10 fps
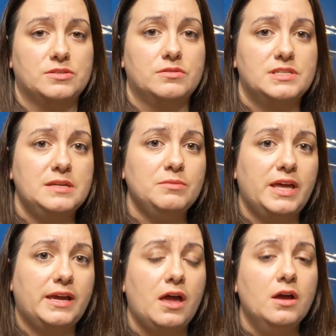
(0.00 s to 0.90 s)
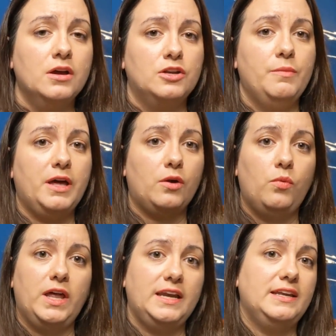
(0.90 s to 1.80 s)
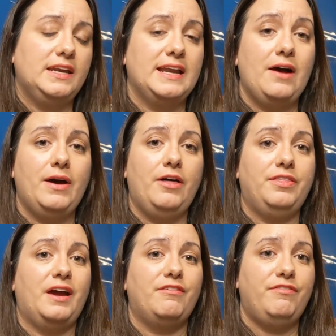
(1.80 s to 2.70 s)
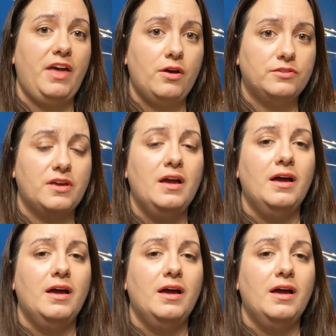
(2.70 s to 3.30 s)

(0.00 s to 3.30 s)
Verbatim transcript: So it seemed like no matter what I did and how healthy I felt,